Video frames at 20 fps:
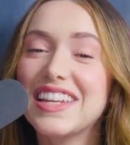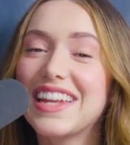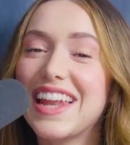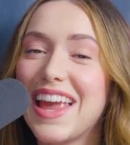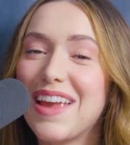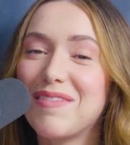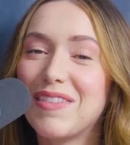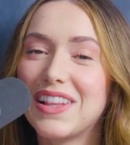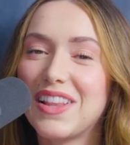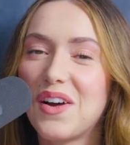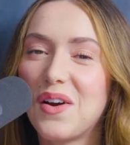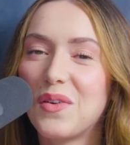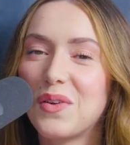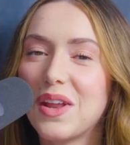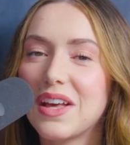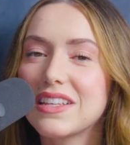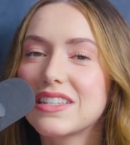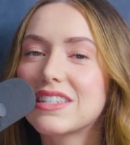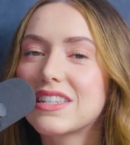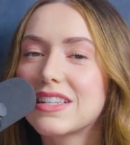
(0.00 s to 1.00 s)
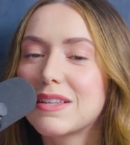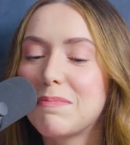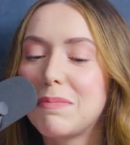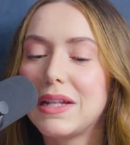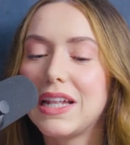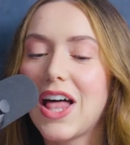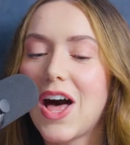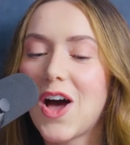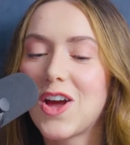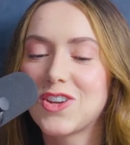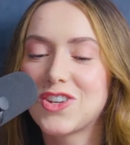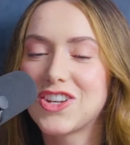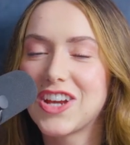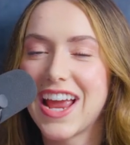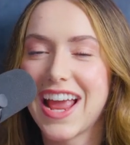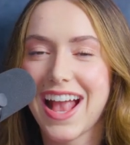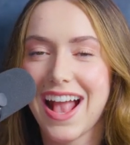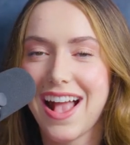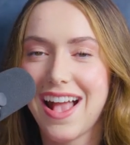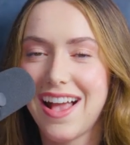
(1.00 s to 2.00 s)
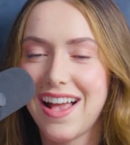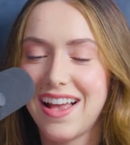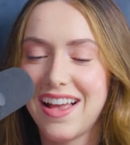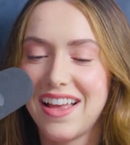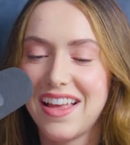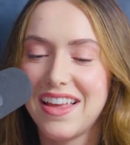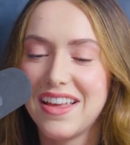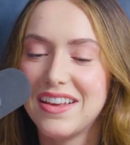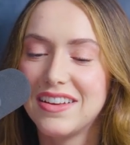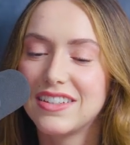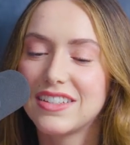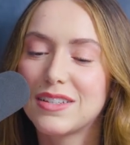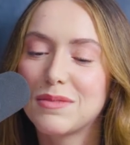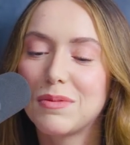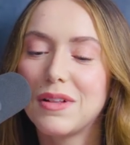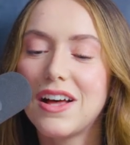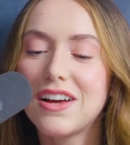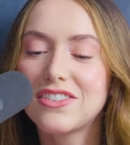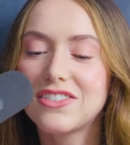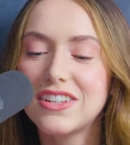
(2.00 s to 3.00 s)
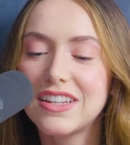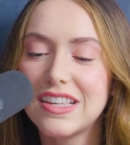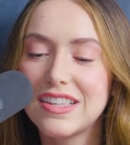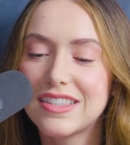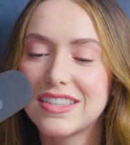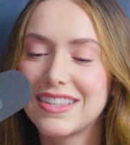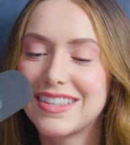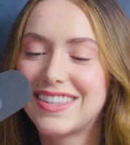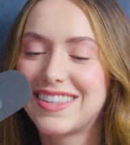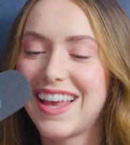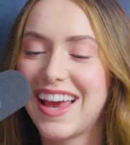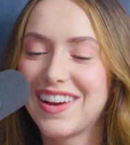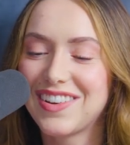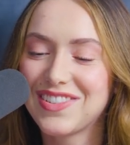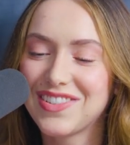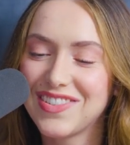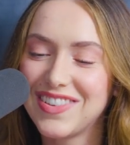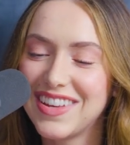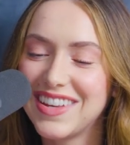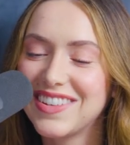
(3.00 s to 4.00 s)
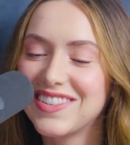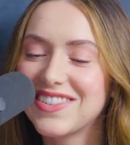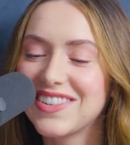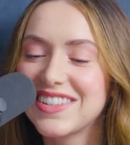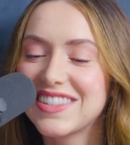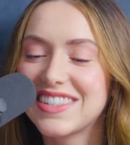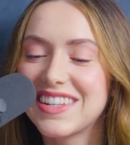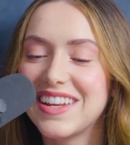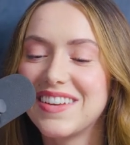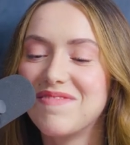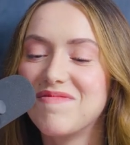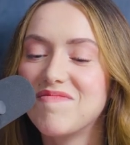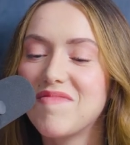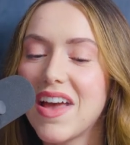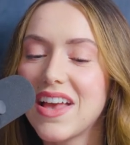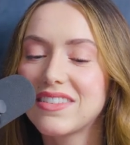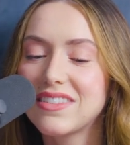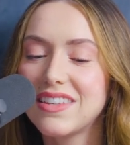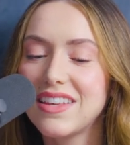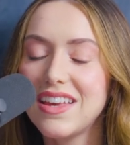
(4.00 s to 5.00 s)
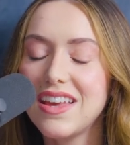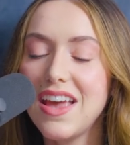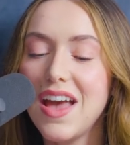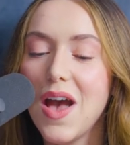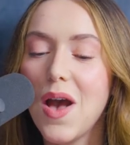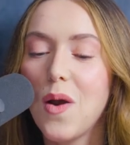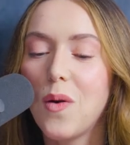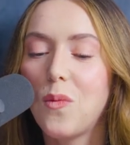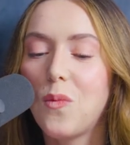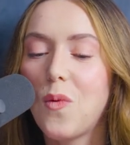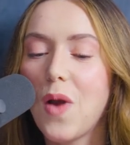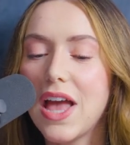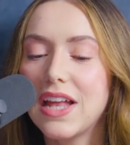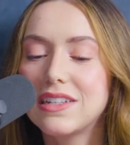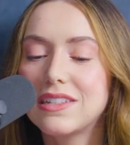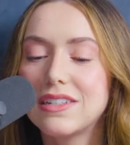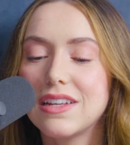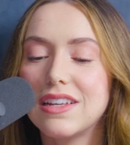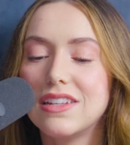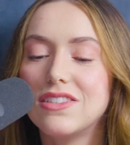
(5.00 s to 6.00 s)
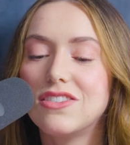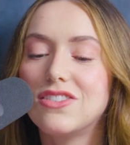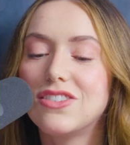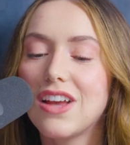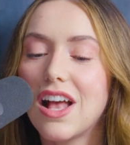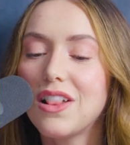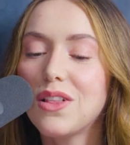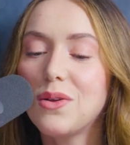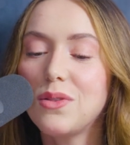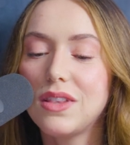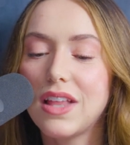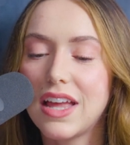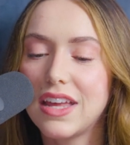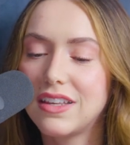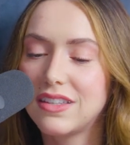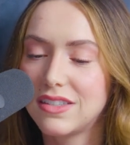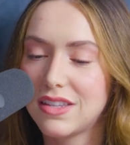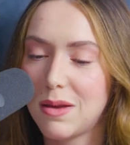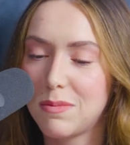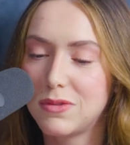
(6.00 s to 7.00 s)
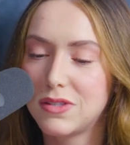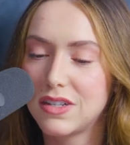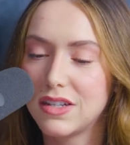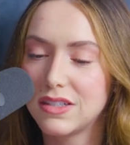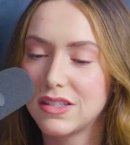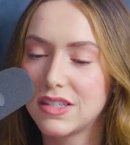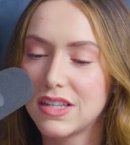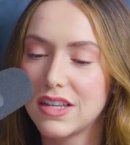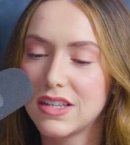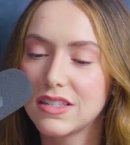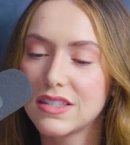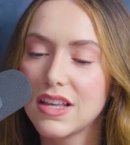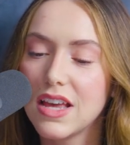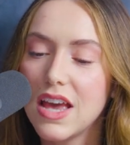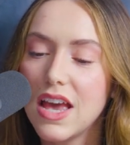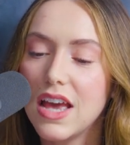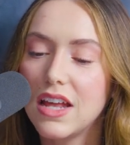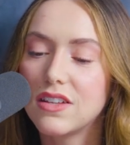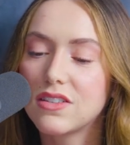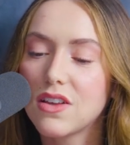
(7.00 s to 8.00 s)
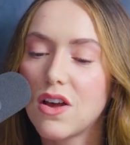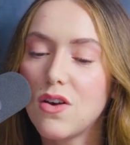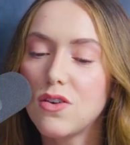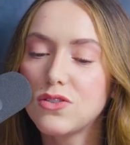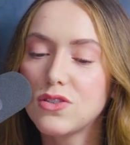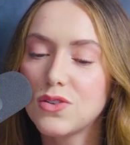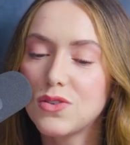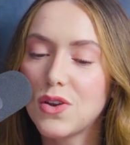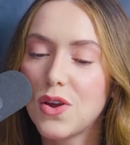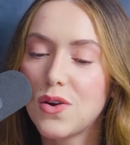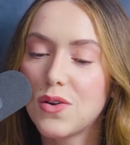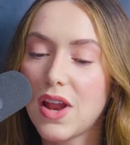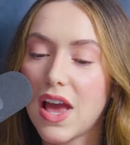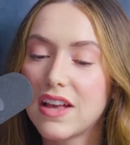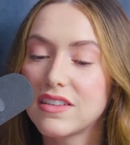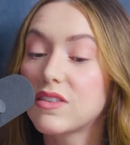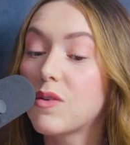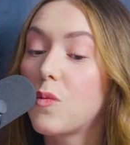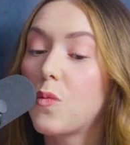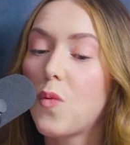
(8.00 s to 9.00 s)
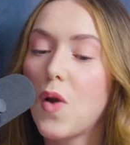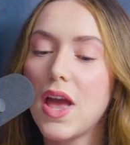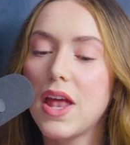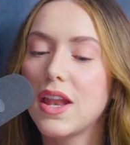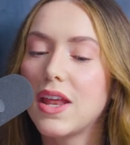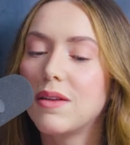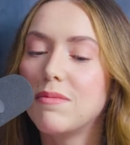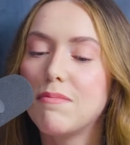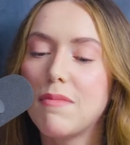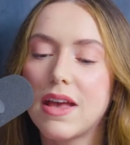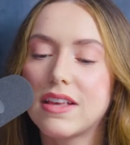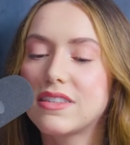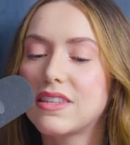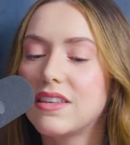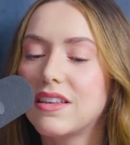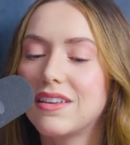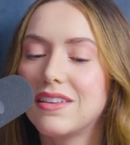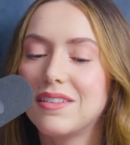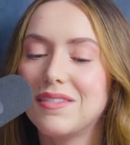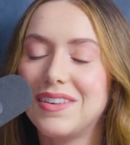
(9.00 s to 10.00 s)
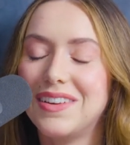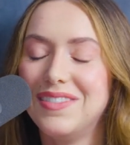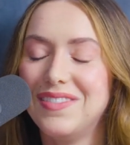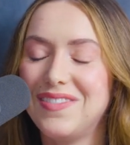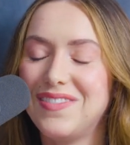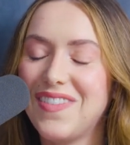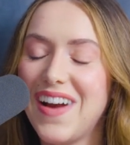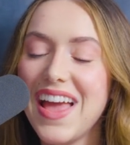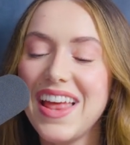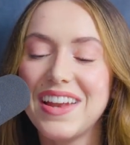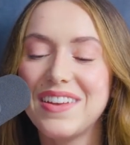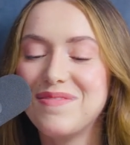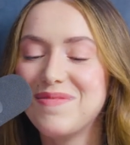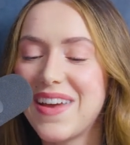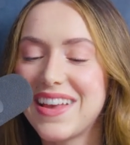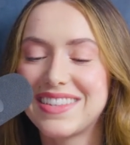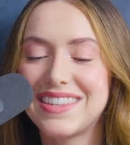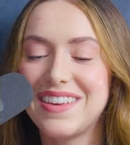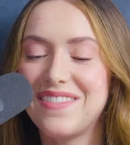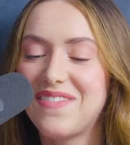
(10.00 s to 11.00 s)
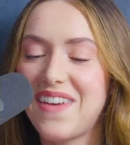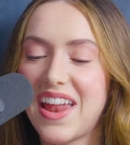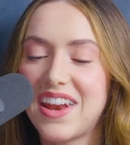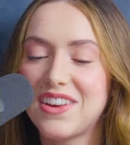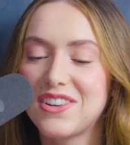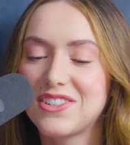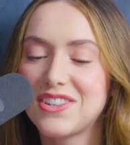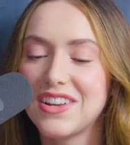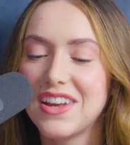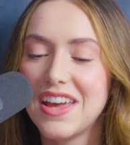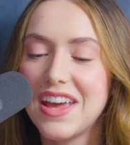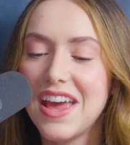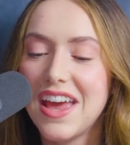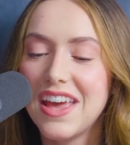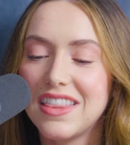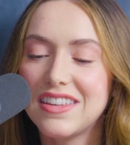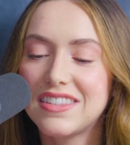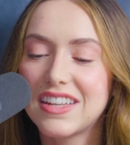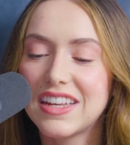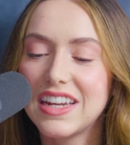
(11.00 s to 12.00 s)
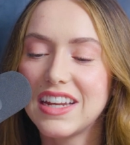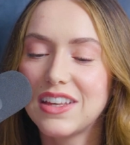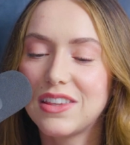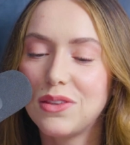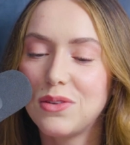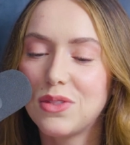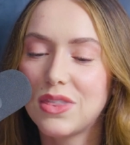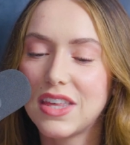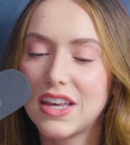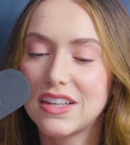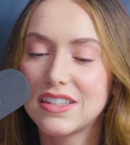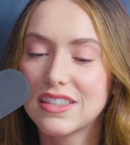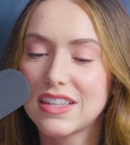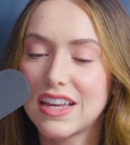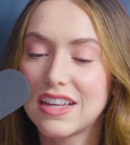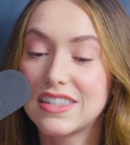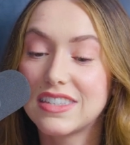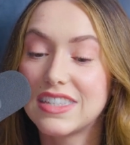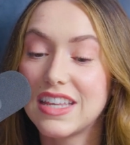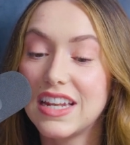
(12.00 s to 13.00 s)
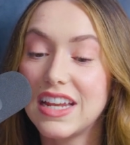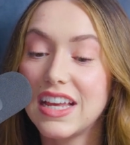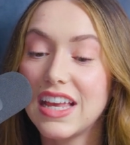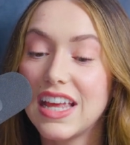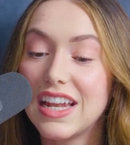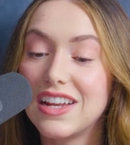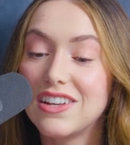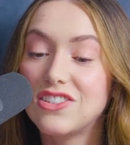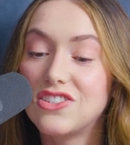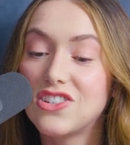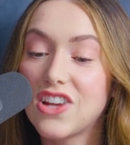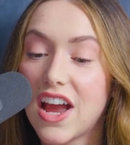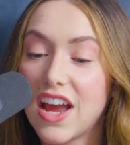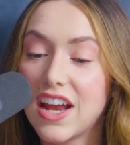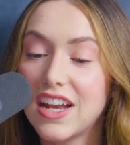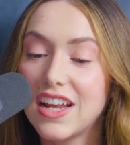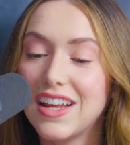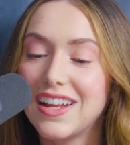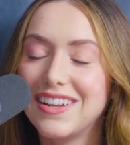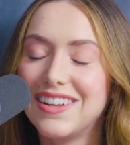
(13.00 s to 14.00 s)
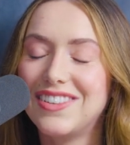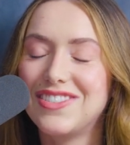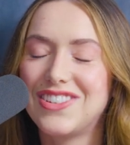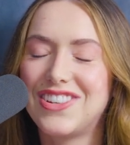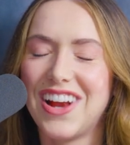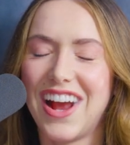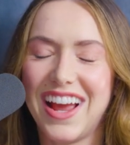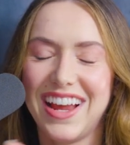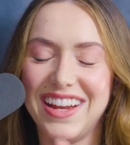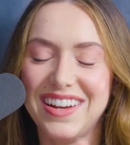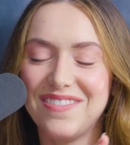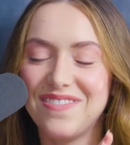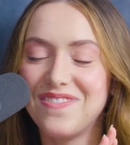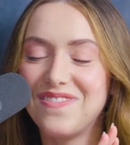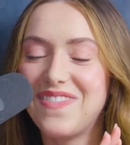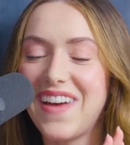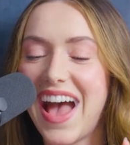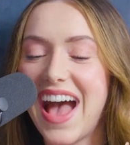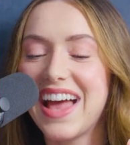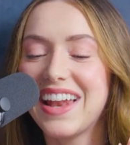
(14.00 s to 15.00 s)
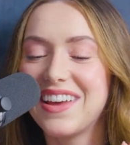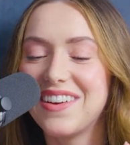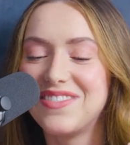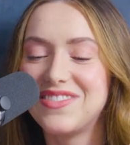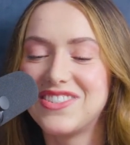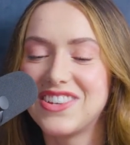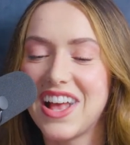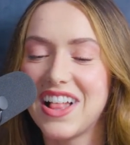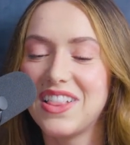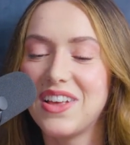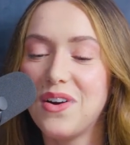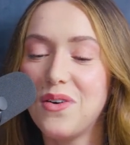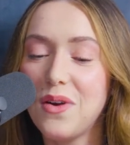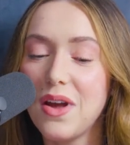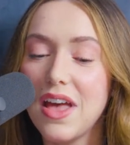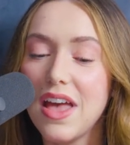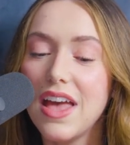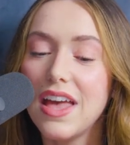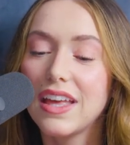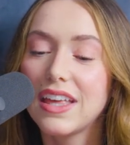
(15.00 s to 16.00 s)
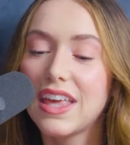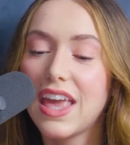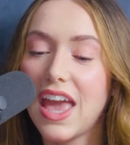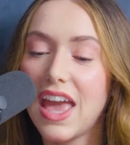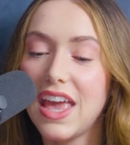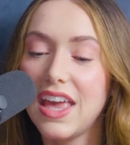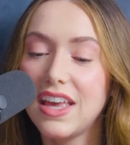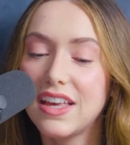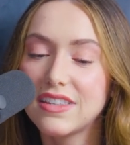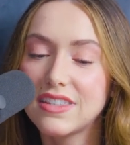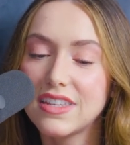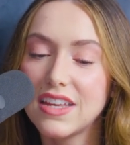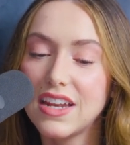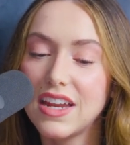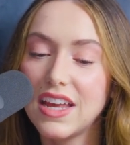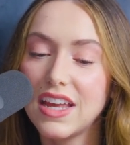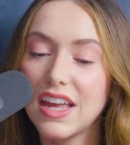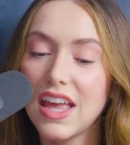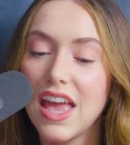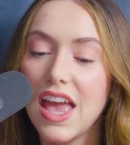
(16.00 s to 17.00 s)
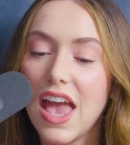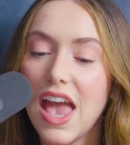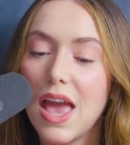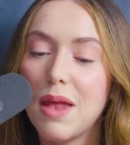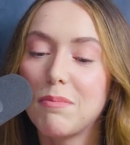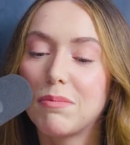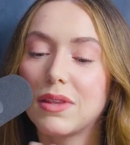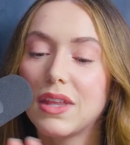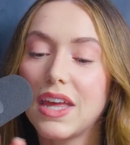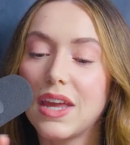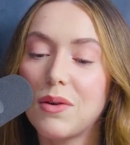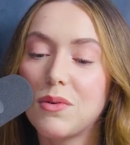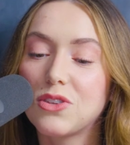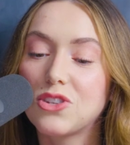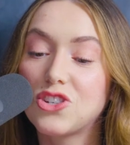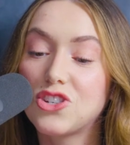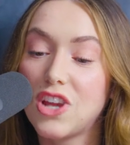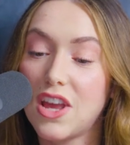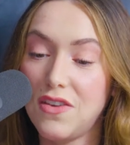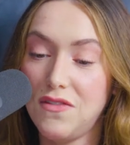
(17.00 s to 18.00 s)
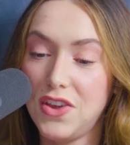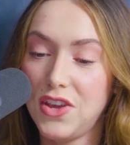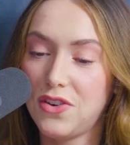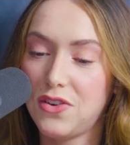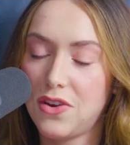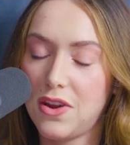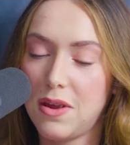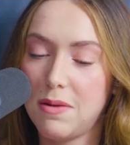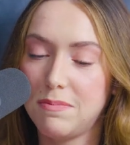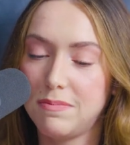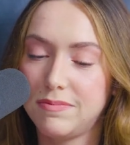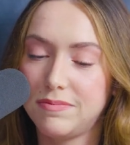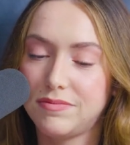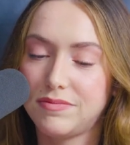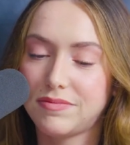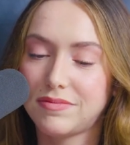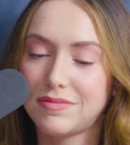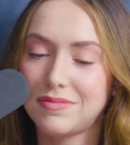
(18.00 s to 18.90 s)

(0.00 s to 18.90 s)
the name alone, sploshing. Sploshing is the sexual interest in messy, wet, and jello-like substances. It is also known as a wet and messy fetish. This can include things like sitting in a giant vat of jello, cake sitting, and playing with shaving cream.